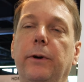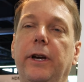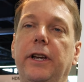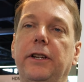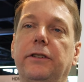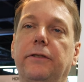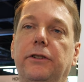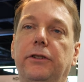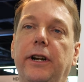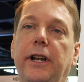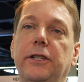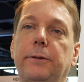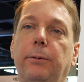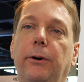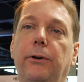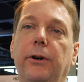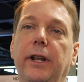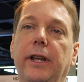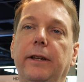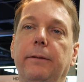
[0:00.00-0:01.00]
ways of
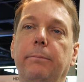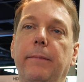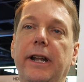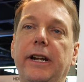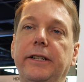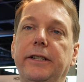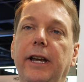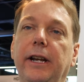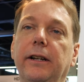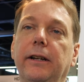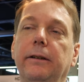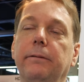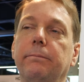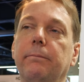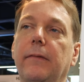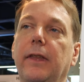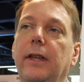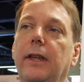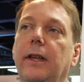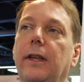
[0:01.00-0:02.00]
transporting metadata.
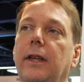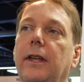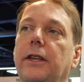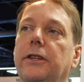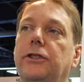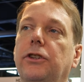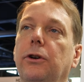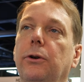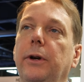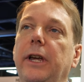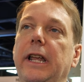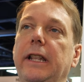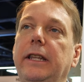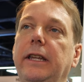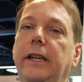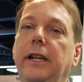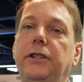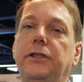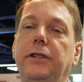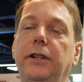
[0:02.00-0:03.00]
So in
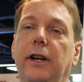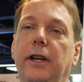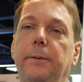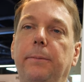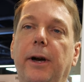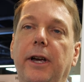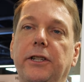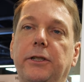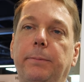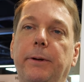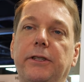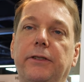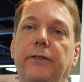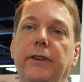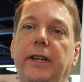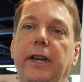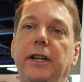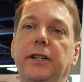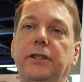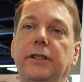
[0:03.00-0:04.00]
the HDMI
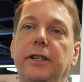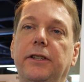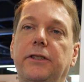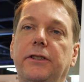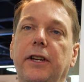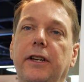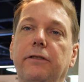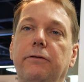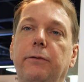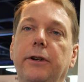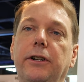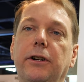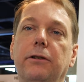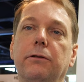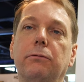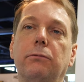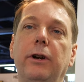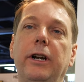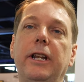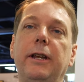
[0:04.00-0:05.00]
specification itself, we
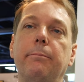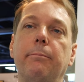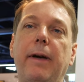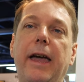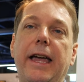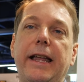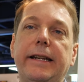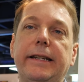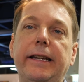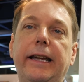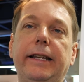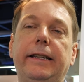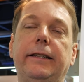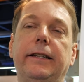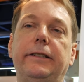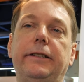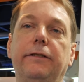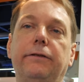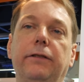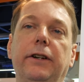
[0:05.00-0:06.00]
don't really mandate
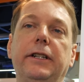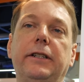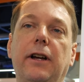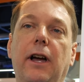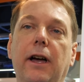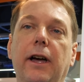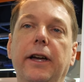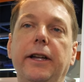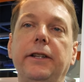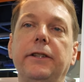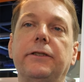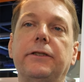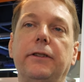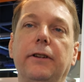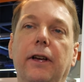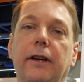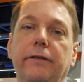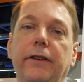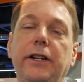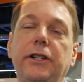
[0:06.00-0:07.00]
the different kinds
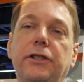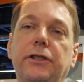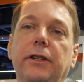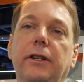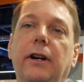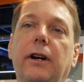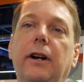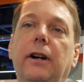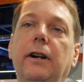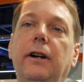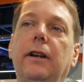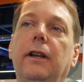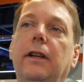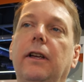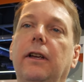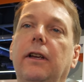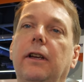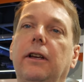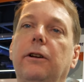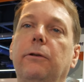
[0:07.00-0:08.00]
of HDR.
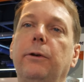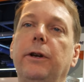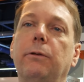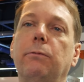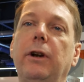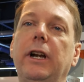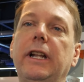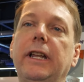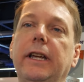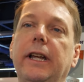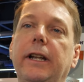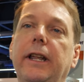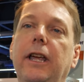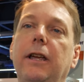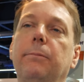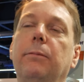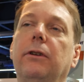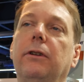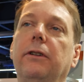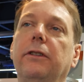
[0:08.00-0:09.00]
We really
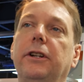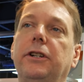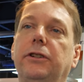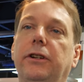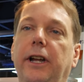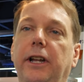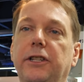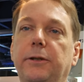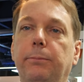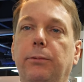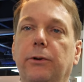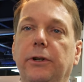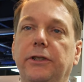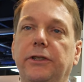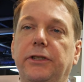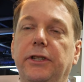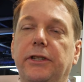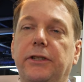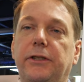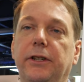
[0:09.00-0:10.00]
enable the transport
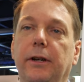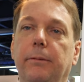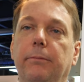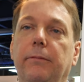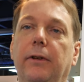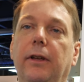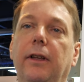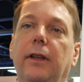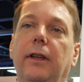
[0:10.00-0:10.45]
system